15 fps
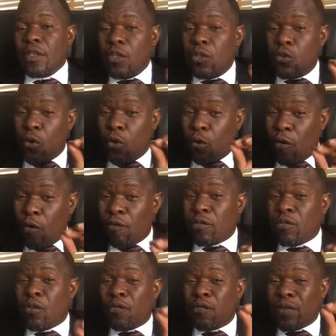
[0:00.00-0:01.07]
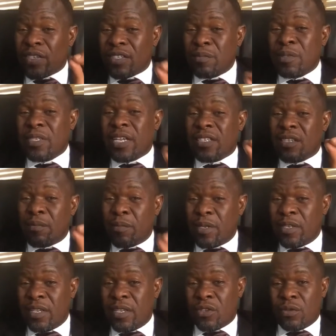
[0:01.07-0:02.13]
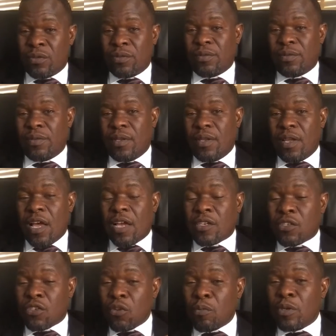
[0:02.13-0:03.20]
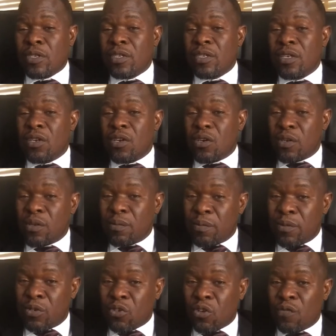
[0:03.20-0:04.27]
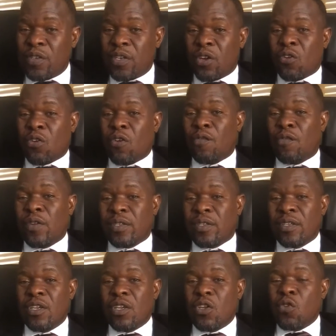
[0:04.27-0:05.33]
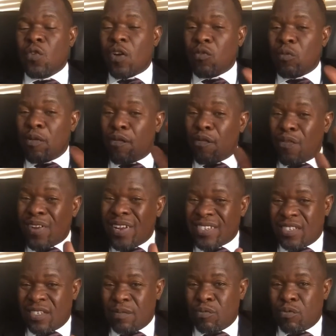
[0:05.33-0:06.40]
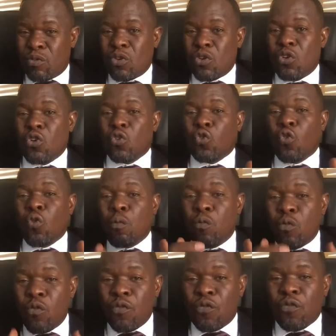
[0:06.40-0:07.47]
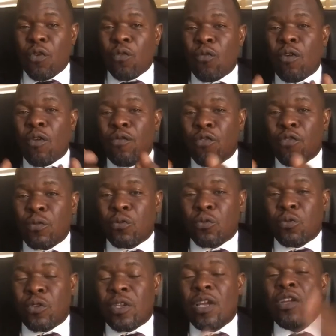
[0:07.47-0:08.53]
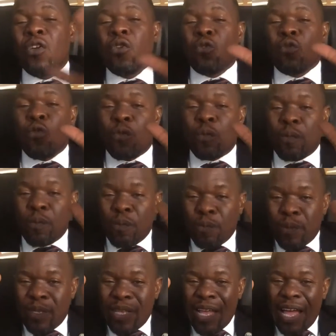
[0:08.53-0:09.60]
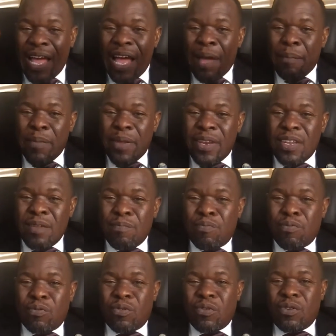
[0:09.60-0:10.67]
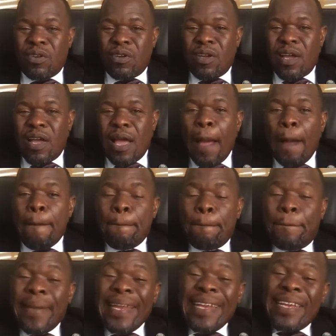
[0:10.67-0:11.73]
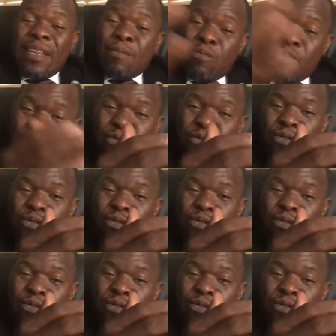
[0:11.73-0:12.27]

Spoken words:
Your flexibility as a mediator. As somebody resolving a conflict, you have to be flexible to move from one forum to the other, to be amenable and bendable,